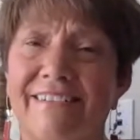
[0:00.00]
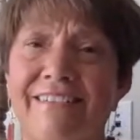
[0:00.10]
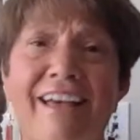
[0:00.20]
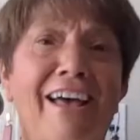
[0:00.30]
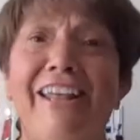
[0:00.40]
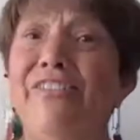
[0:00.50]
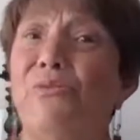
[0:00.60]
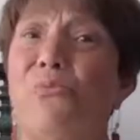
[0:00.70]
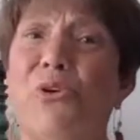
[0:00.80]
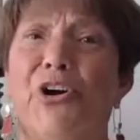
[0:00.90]
Not in the
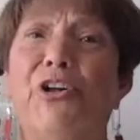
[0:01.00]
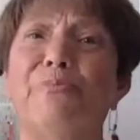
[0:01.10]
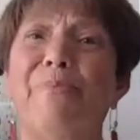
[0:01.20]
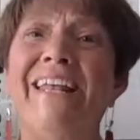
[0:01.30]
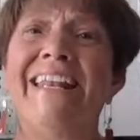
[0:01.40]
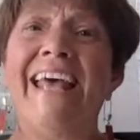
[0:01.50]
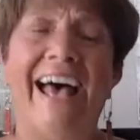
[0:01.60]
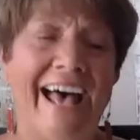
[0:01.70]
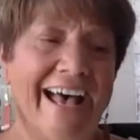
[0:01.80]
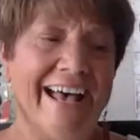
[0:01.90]
world, but in
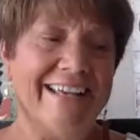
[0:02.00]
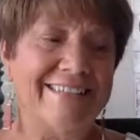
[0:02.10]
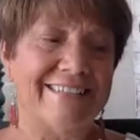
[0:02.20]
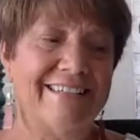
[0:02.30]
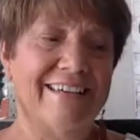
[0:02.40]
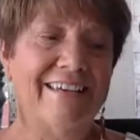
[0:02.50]
us